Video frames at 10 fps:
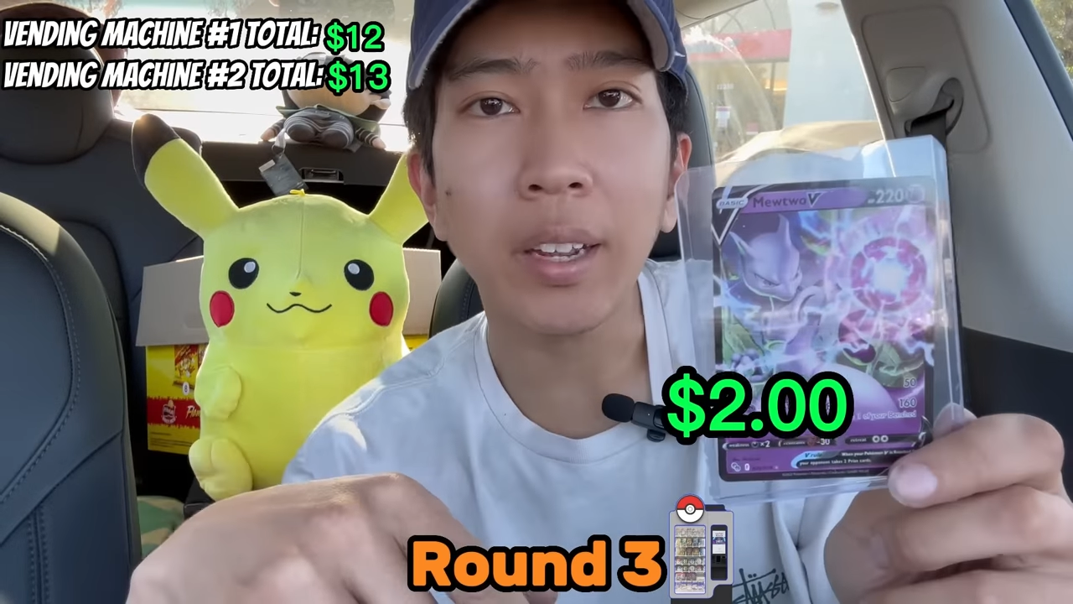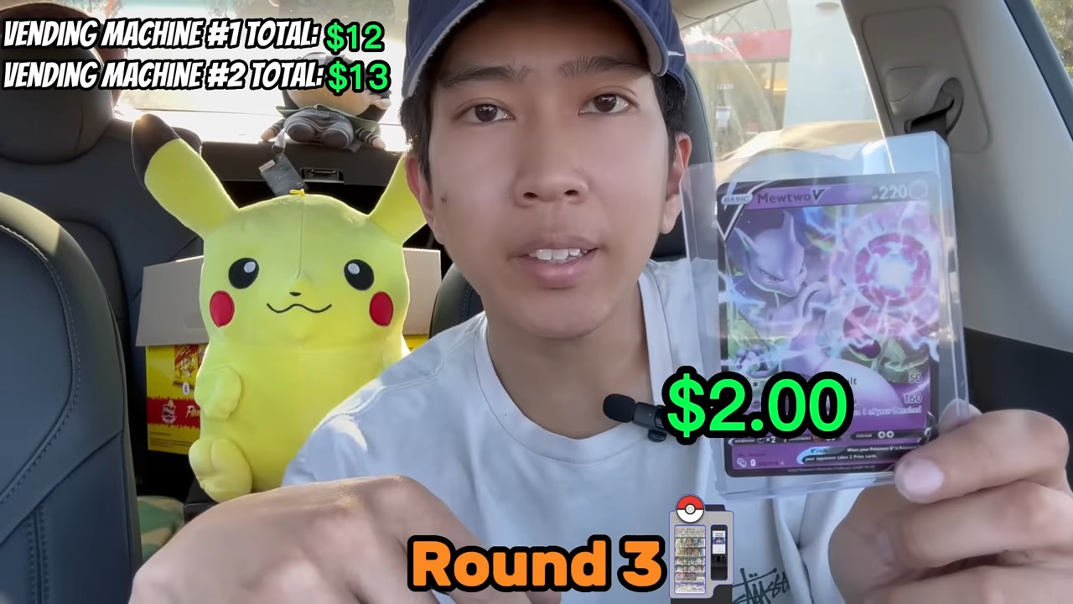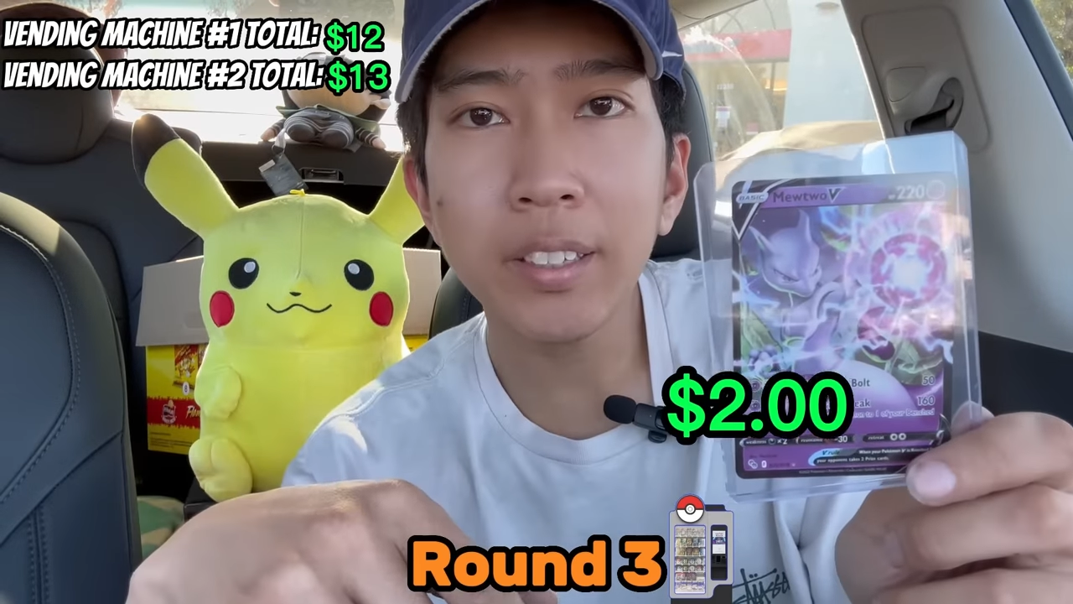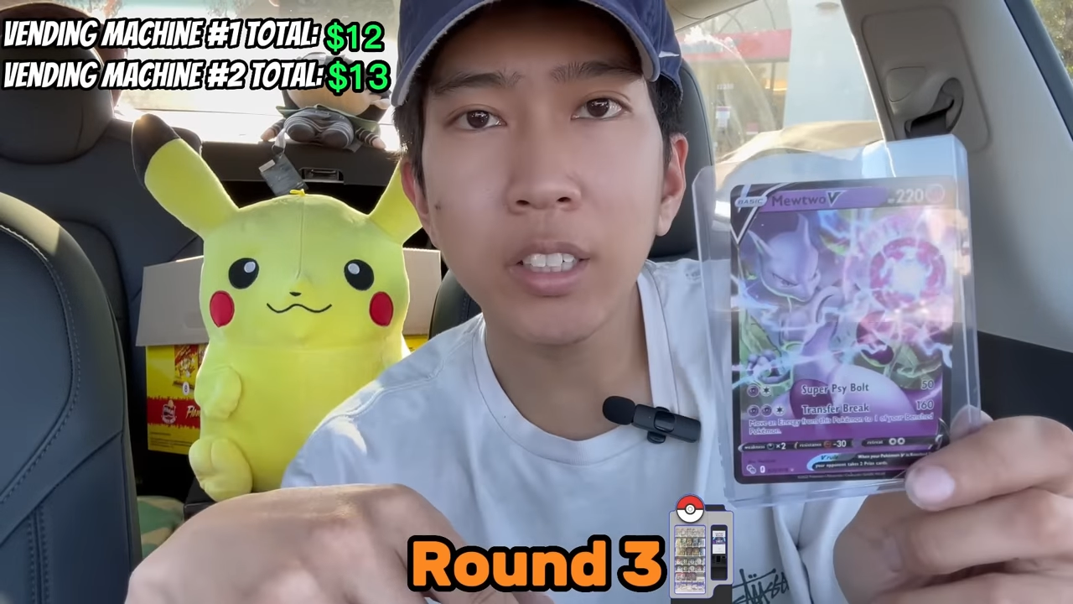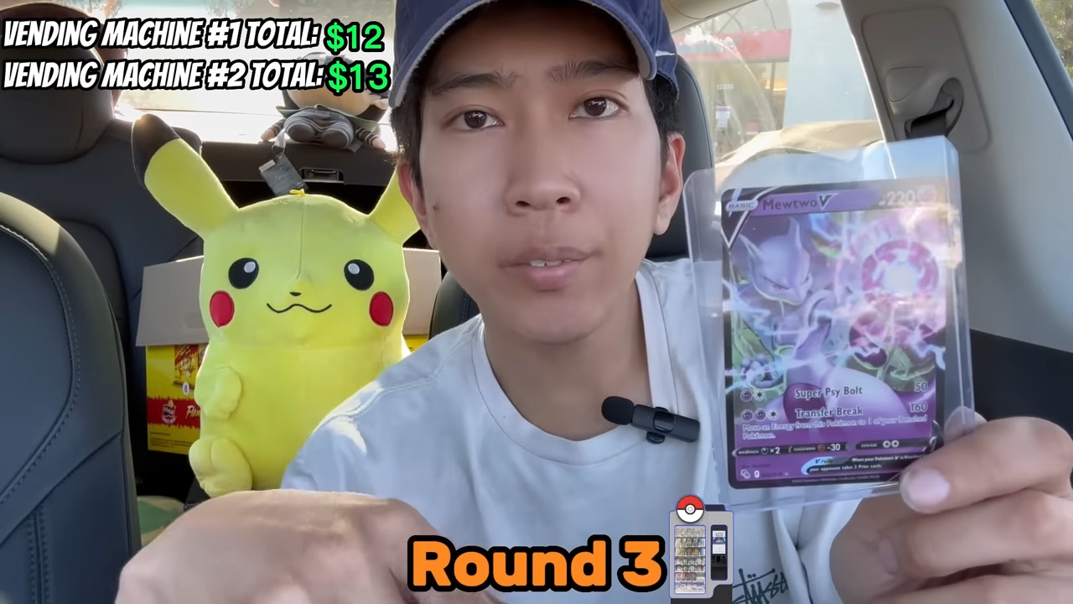I
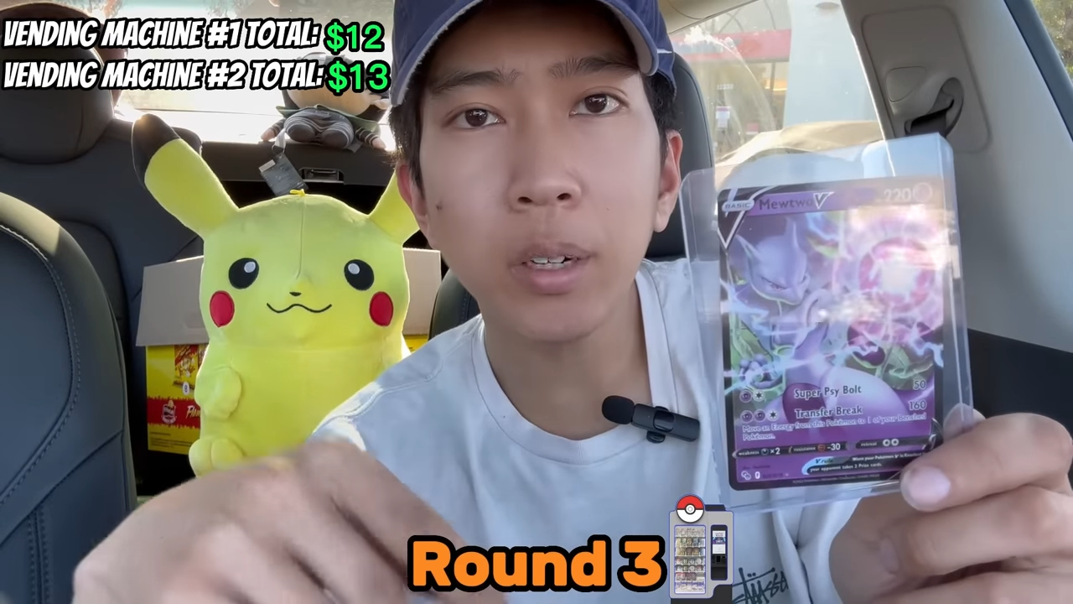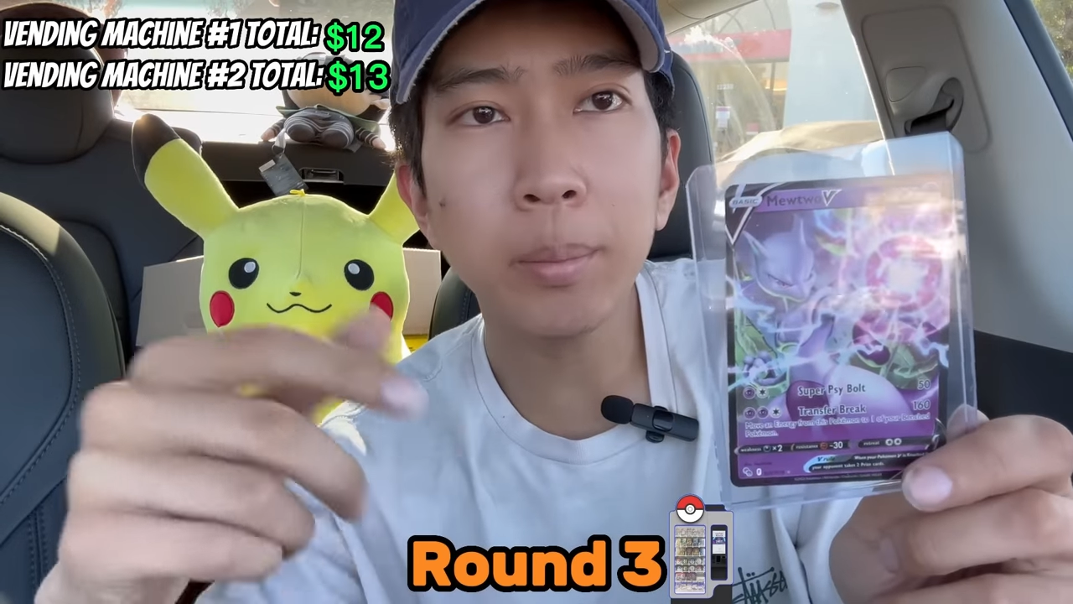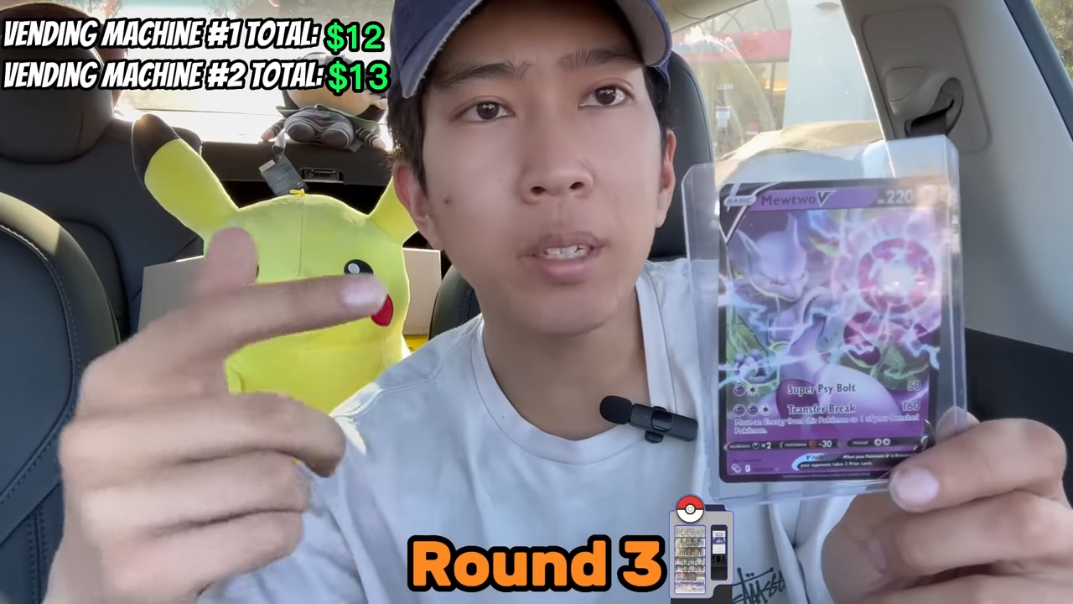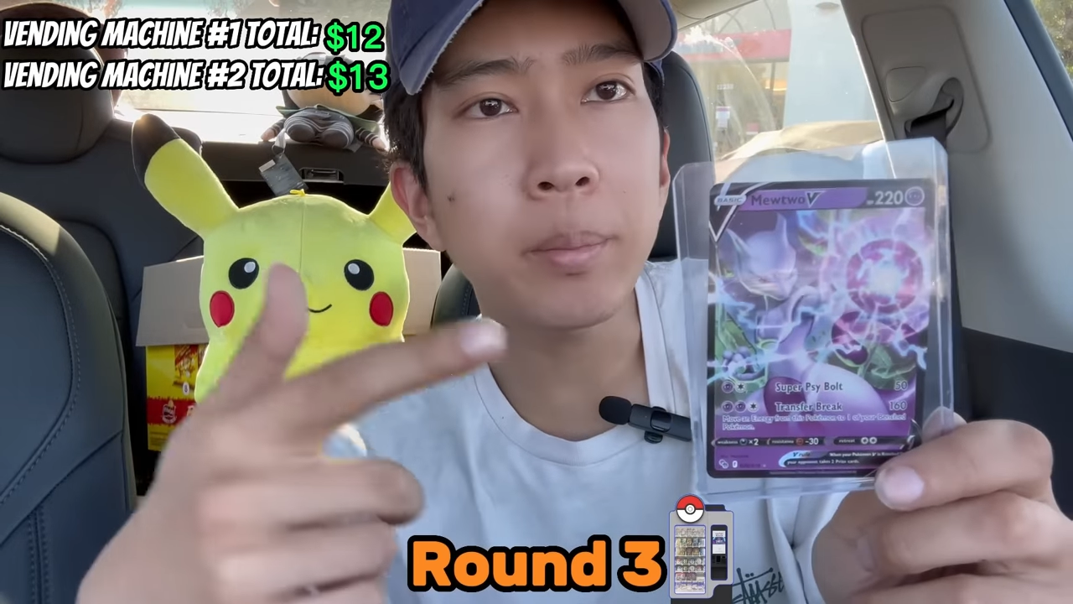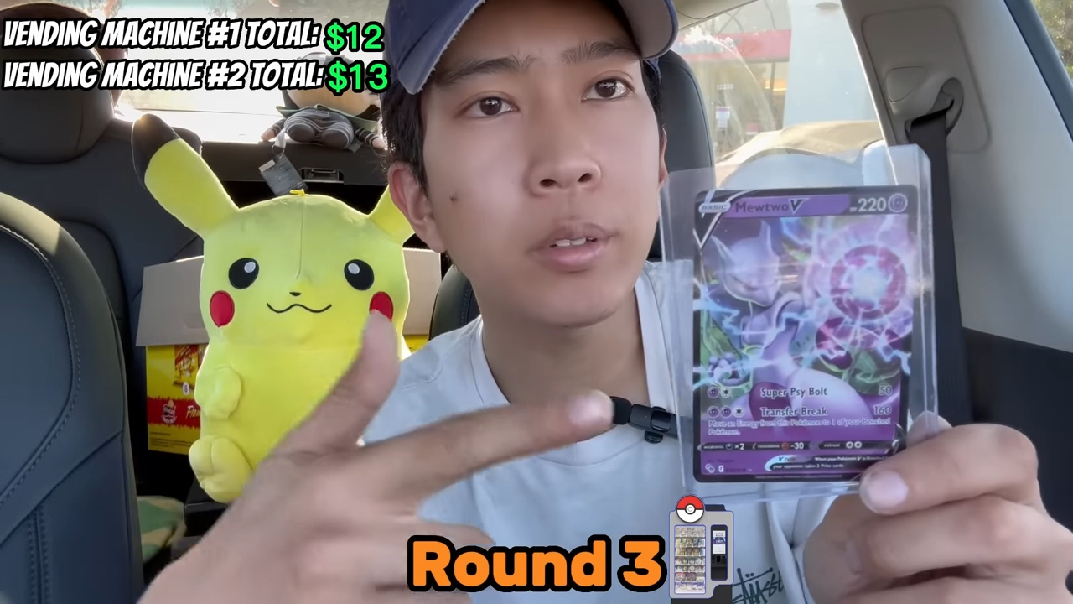think Sylveon
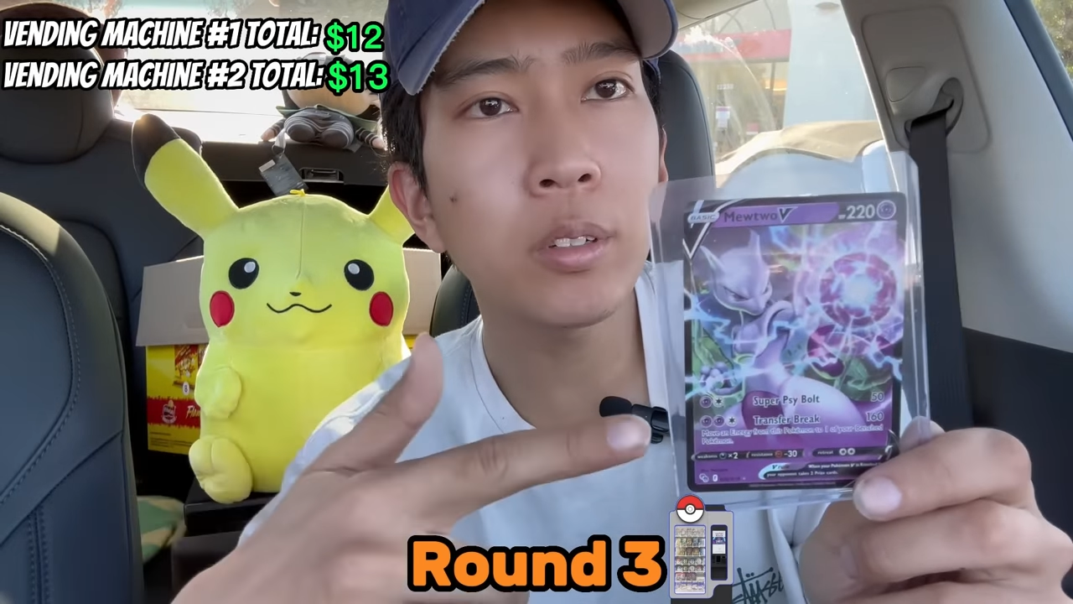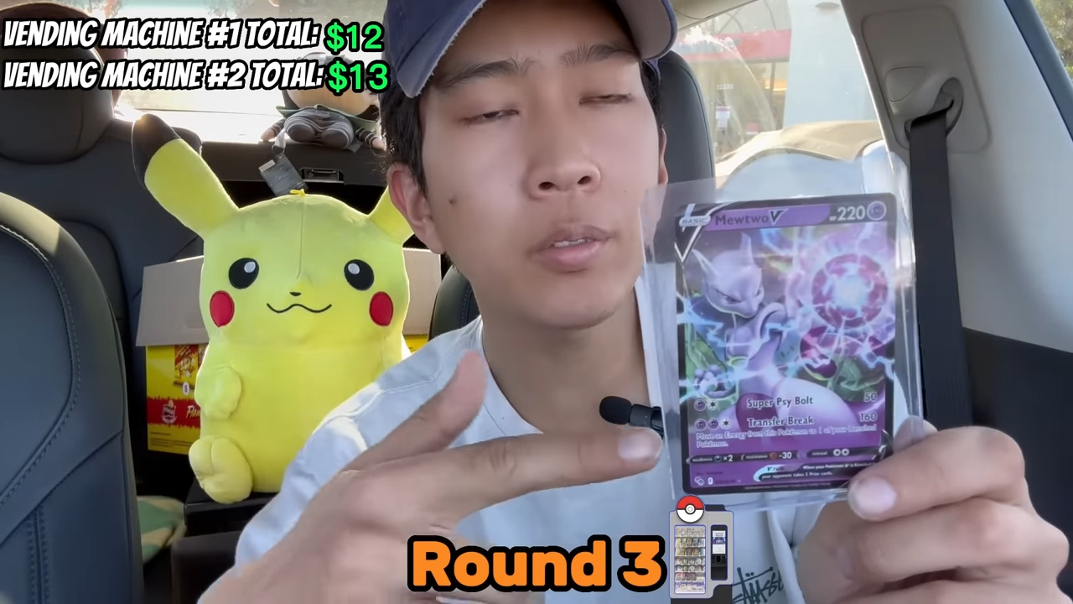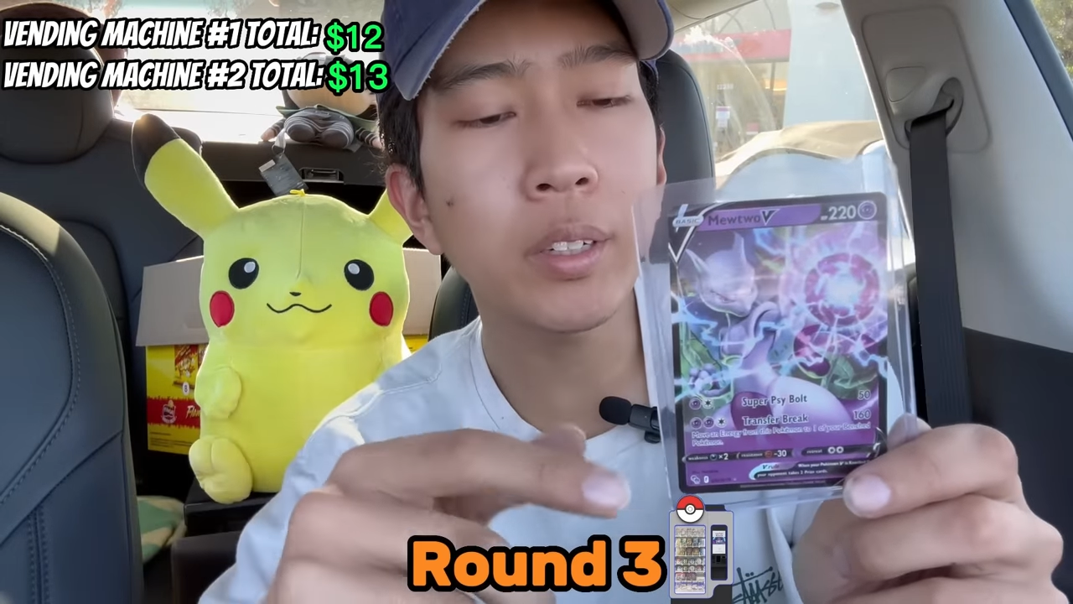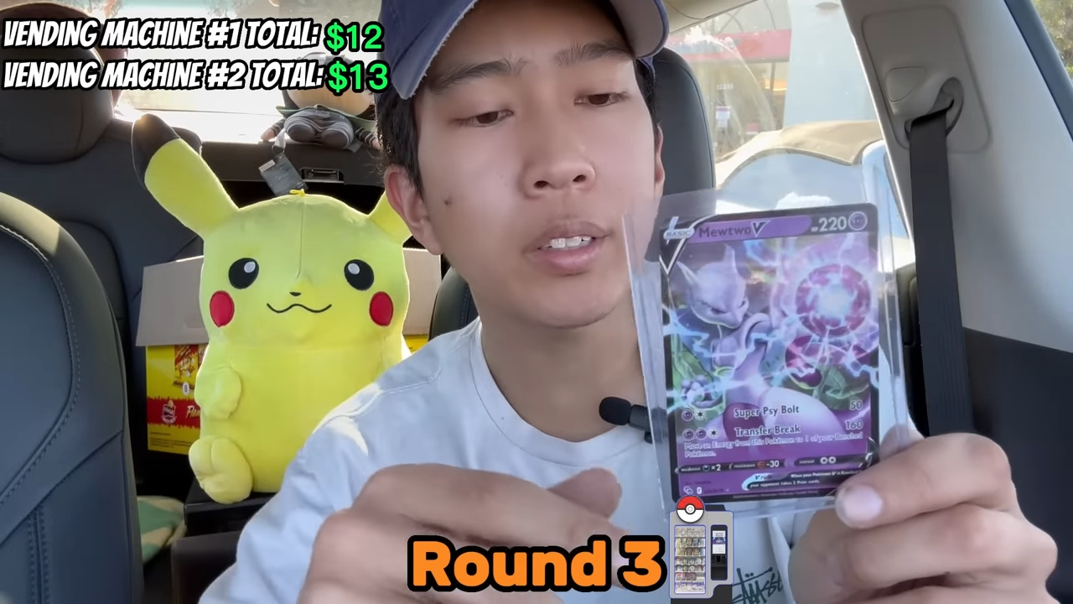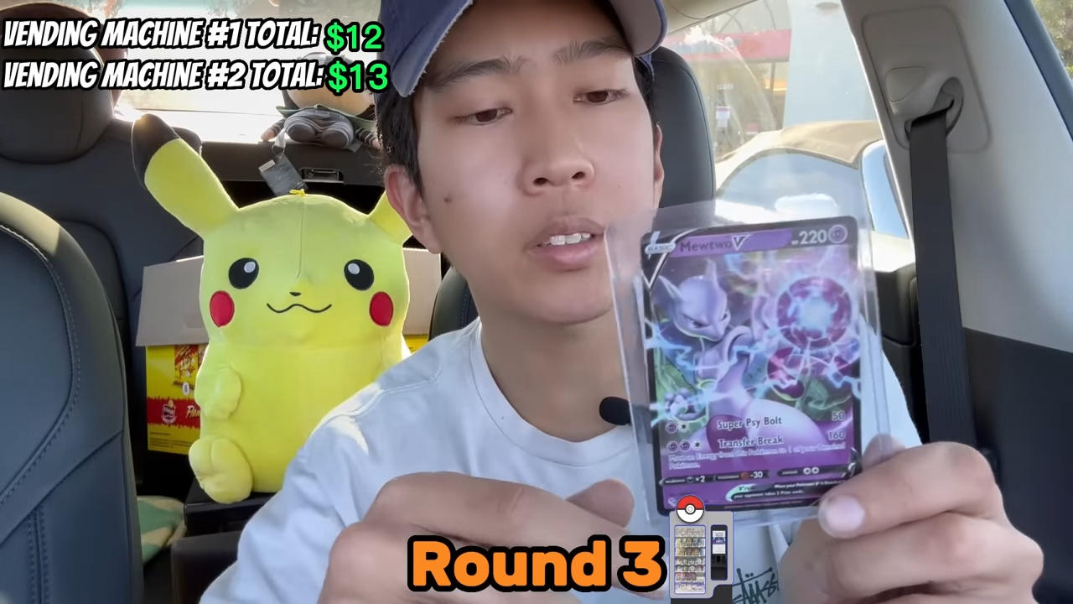beats Mewtwo V.